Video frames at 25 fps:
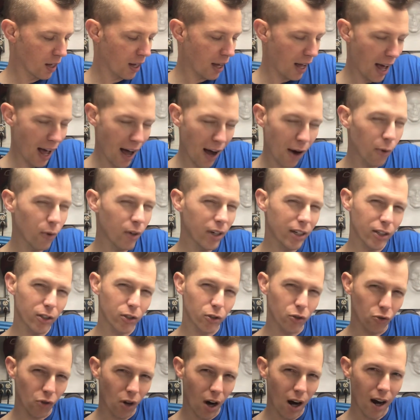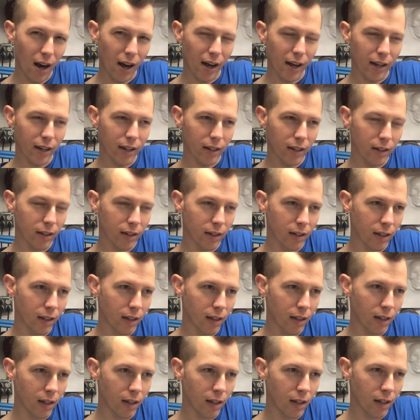How would it dry?
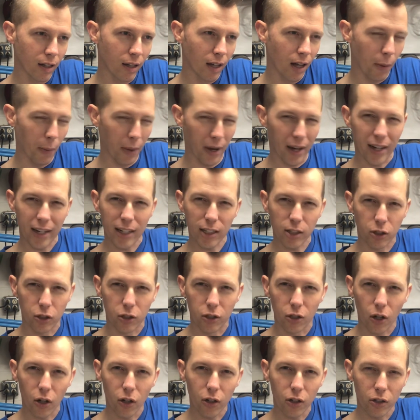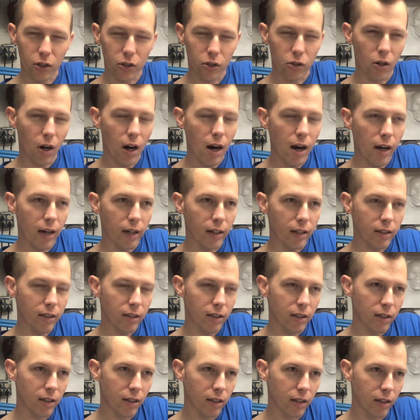Well, I guess dirt
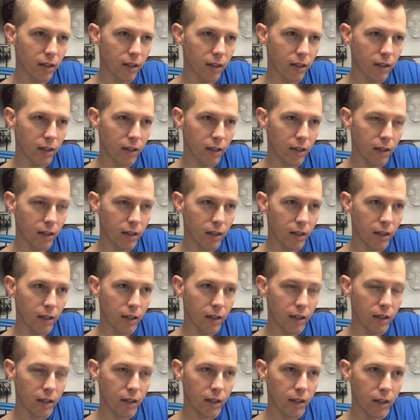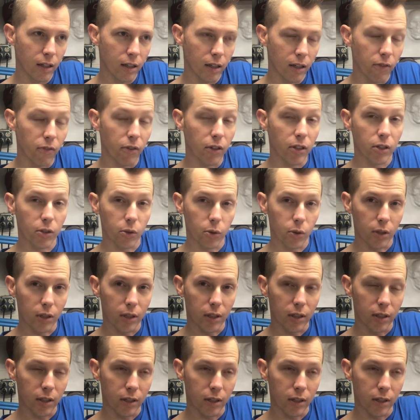dries eventually.